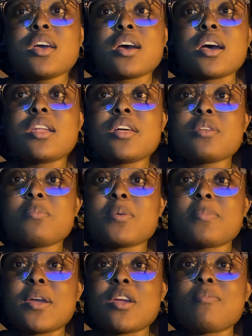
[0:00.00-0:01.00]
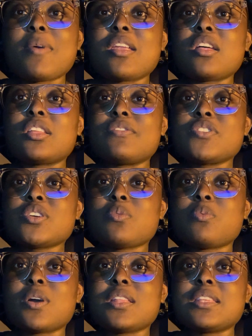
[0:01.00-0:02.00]
another book by her might not live to
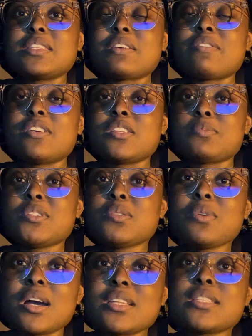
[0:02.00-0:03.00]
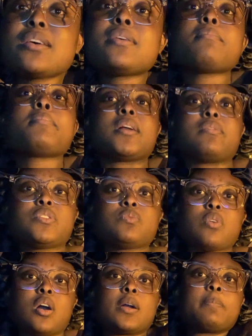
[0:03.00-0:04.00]
what The Seven Husbands was. But I was
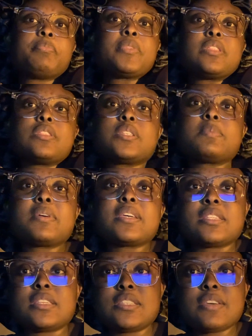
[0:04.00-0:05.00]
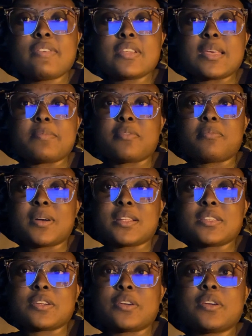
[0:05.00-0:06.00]
wrong. This book is a different type of
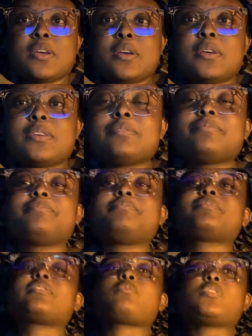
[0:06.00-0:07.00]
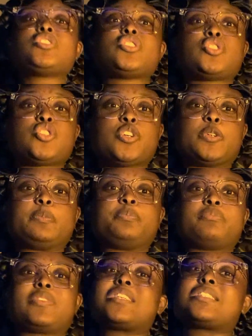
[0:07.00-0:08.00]
monster, which is true,
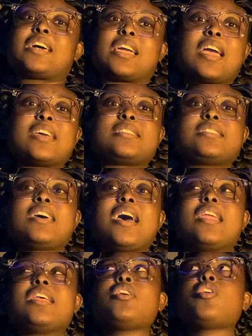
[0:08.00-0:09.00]
because like I said,